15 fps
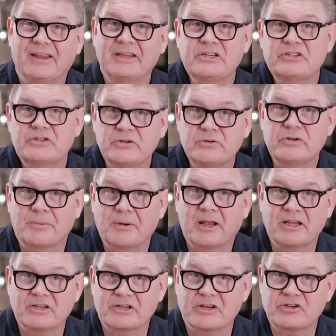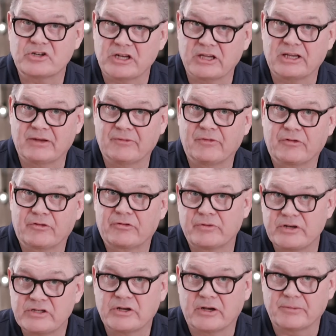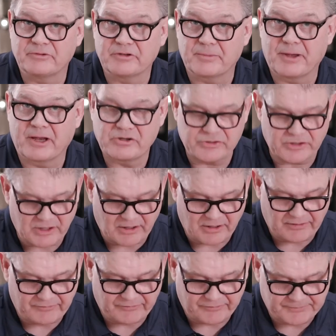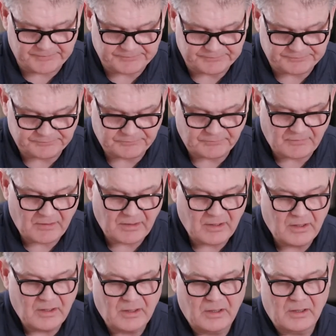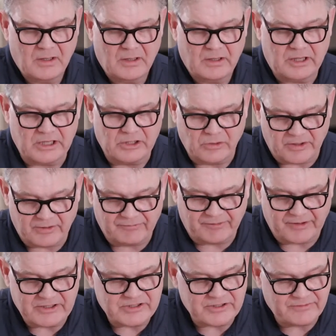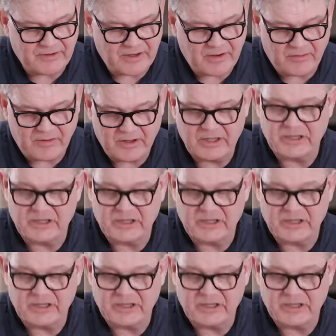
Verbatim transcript: And these two AA's actually give three times the battery life. The non-invasive area